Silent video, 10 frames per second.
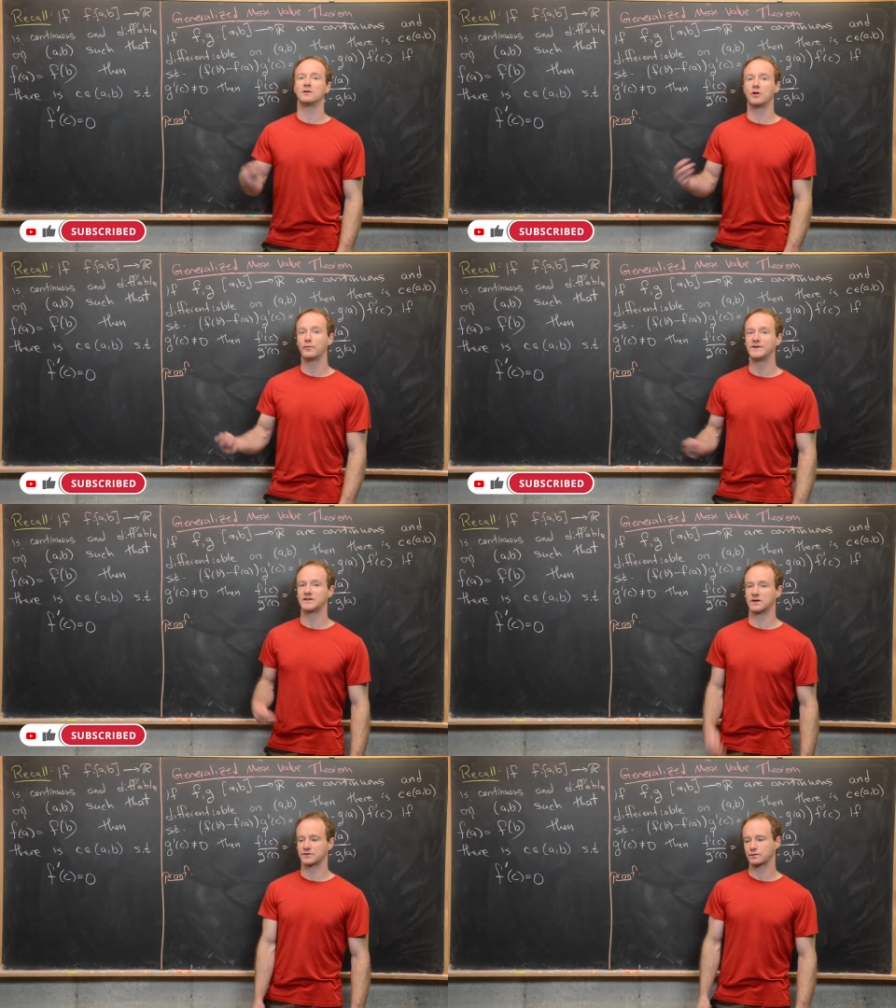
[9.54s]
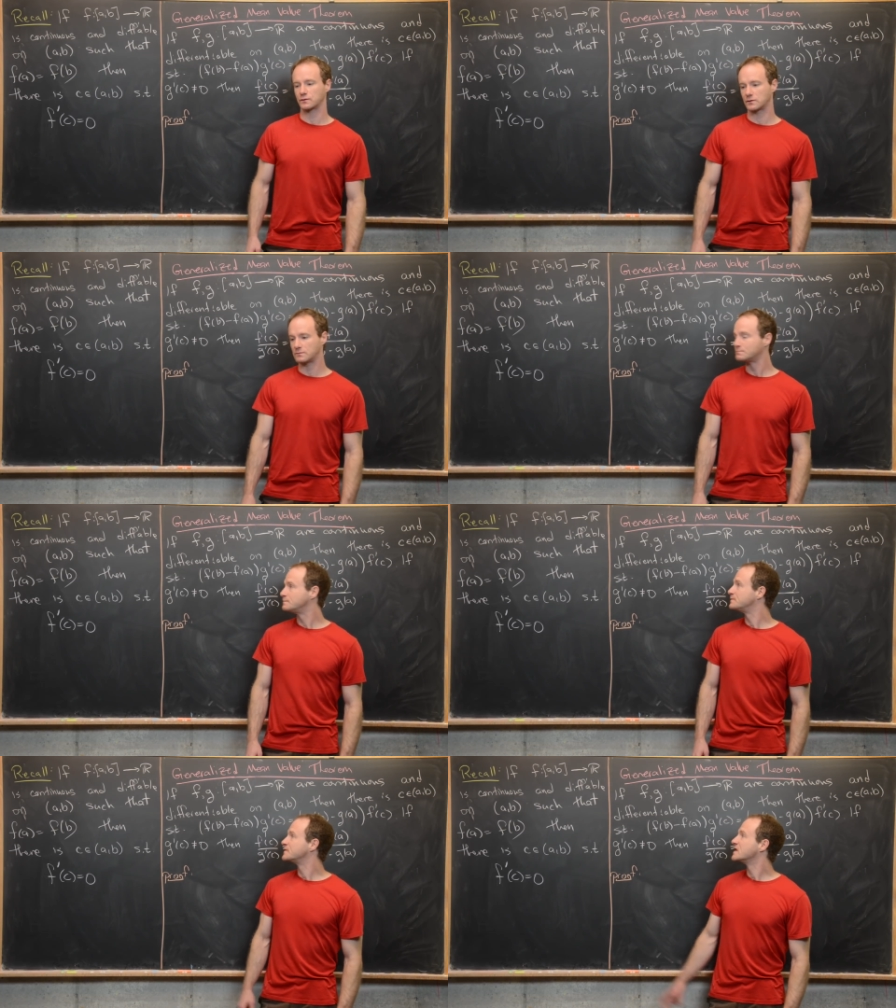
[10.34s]
L'Hopital's rule.
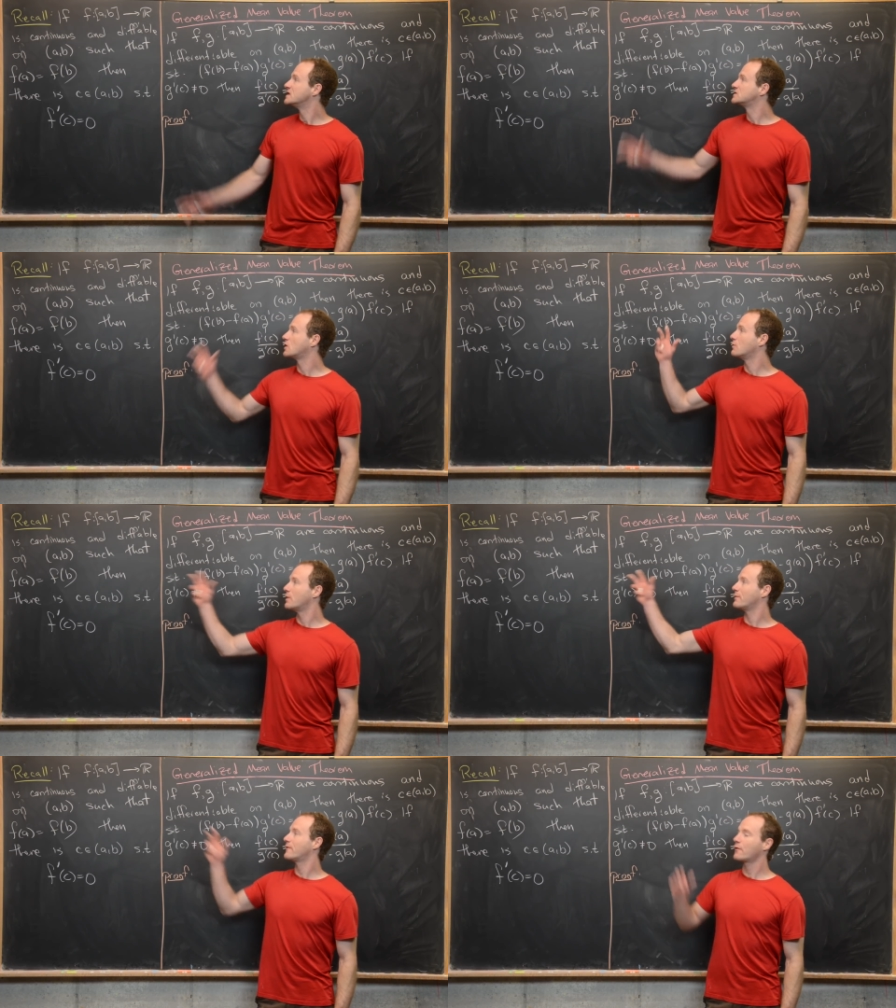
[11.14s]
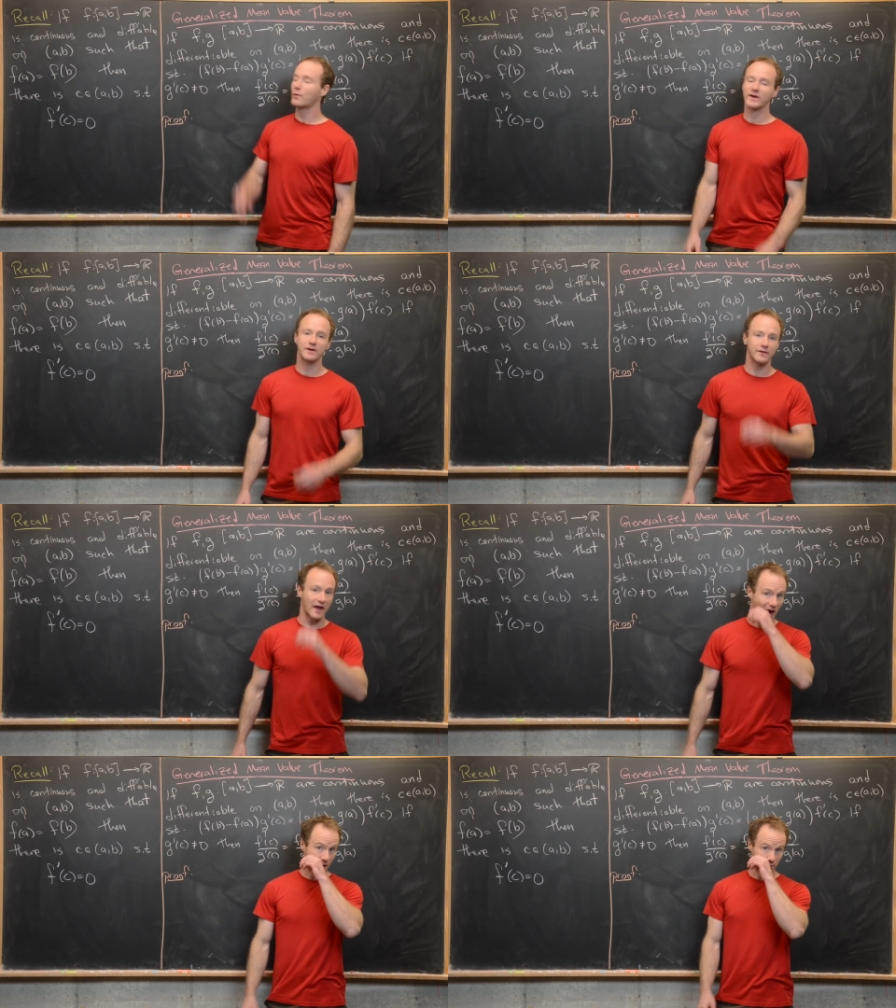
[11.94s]
So, but before we do
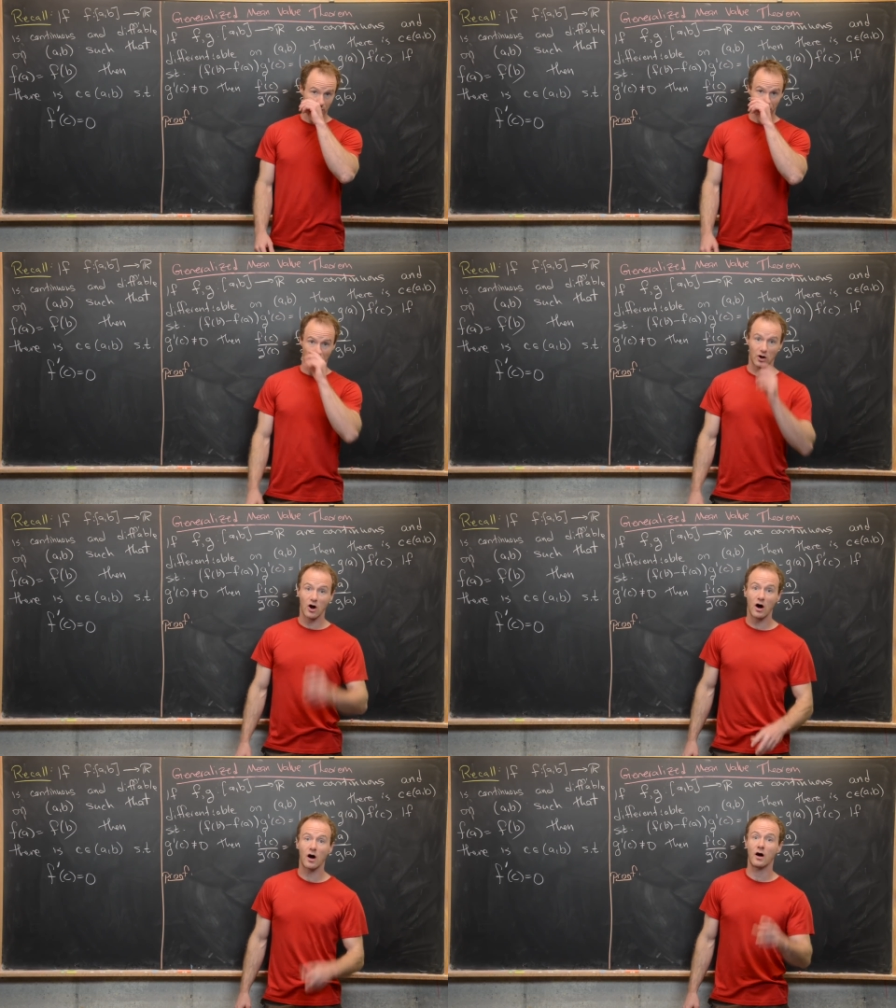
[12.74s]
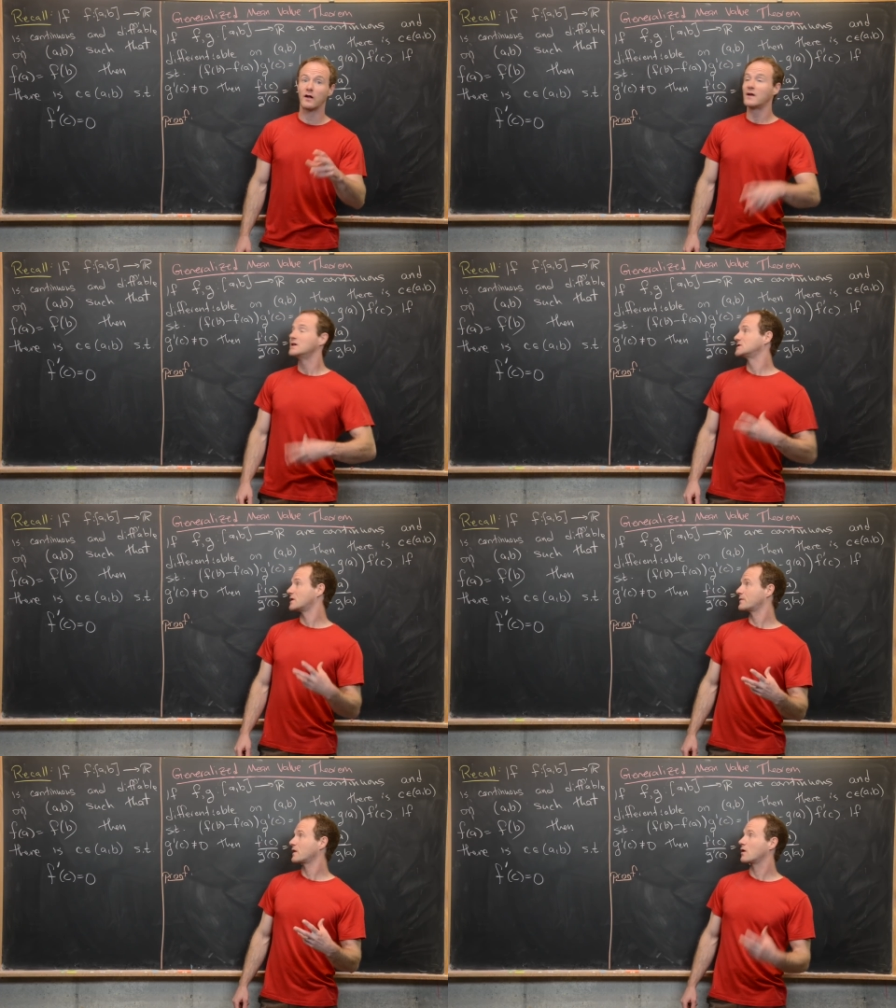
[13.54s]
that, I wanna recall
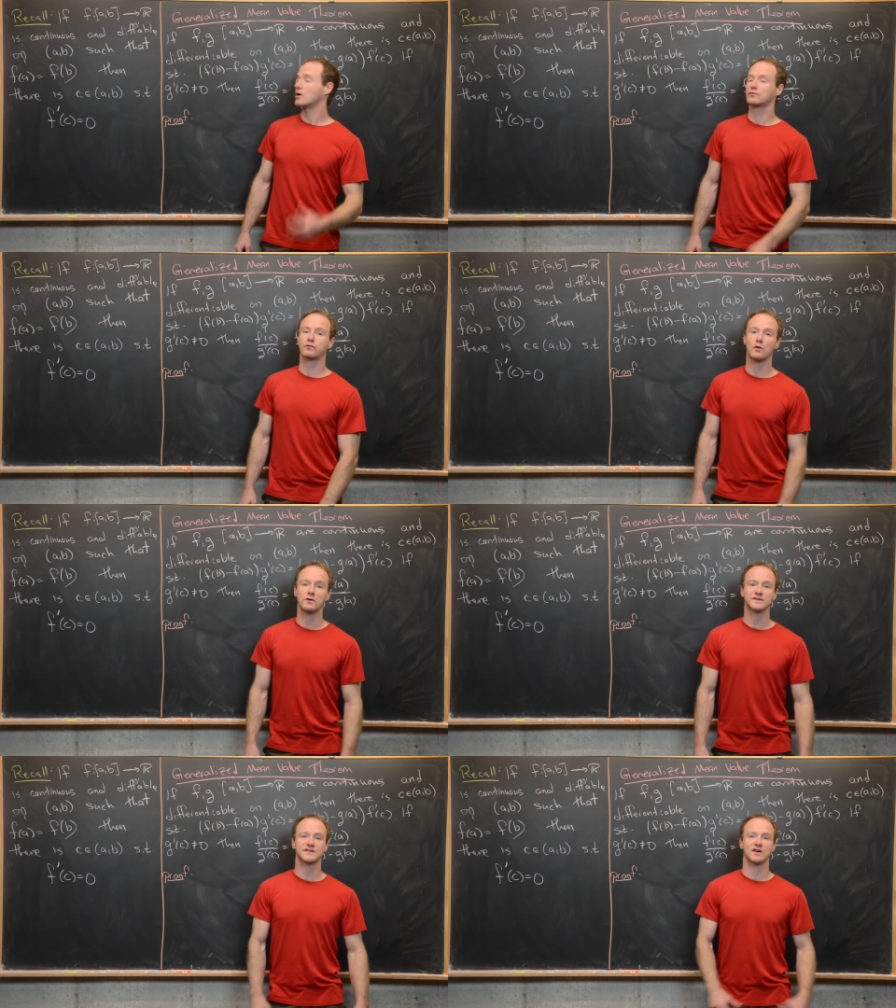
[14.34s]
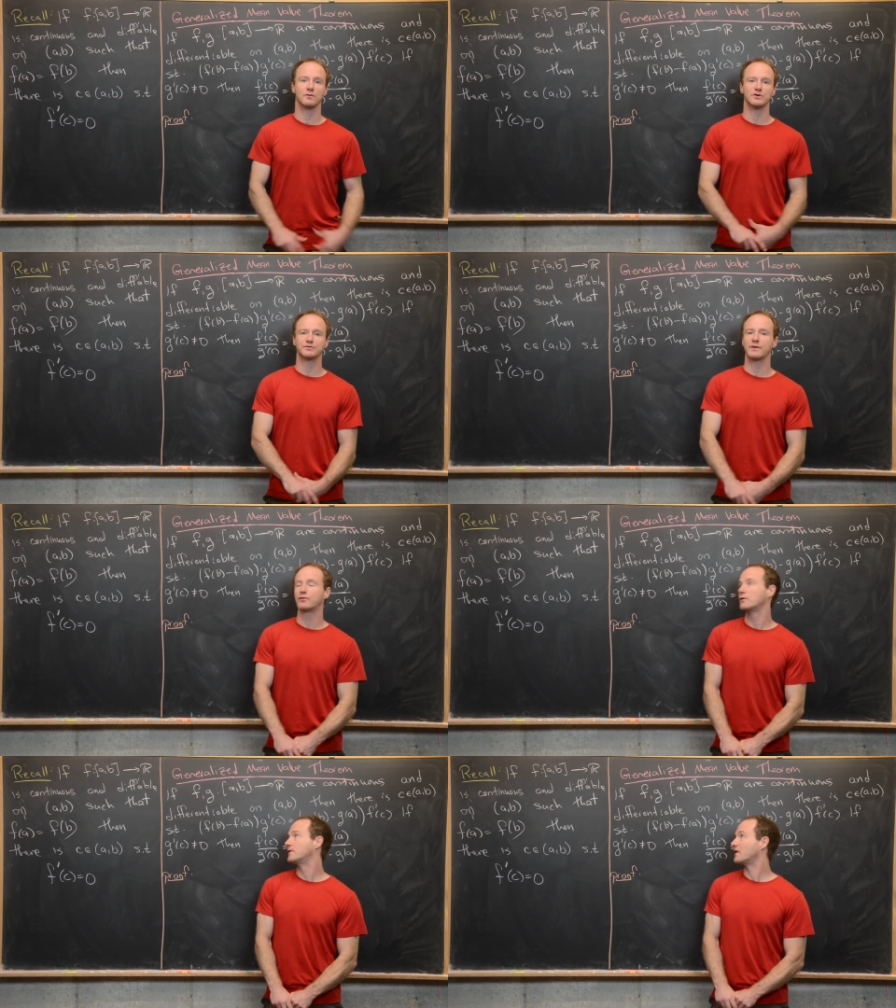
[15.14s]
something called Rolle's theorem, which we
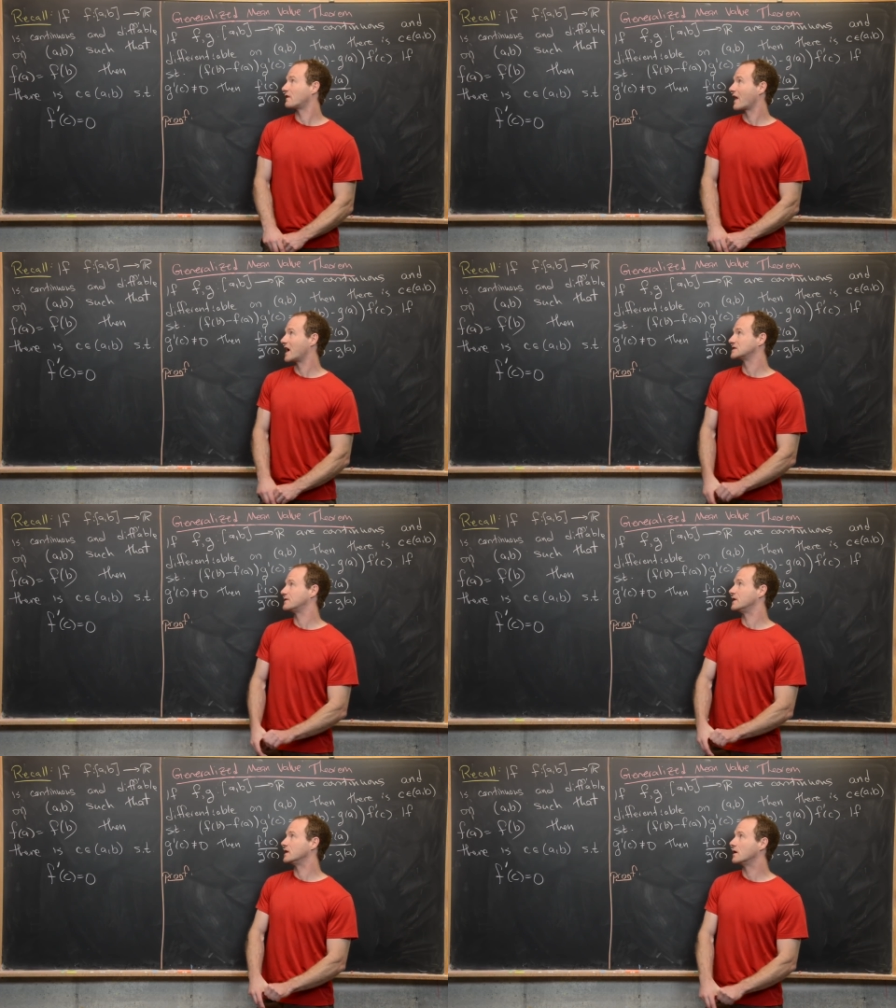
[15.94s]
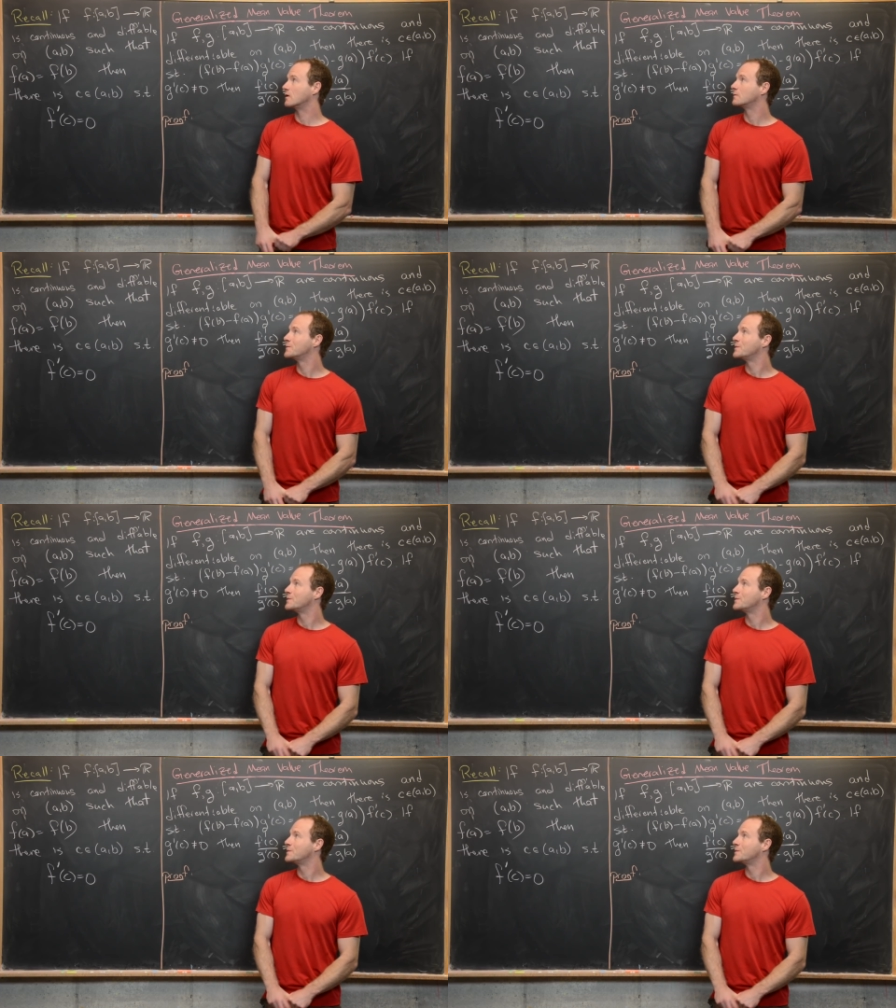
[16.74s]
proved in the last video.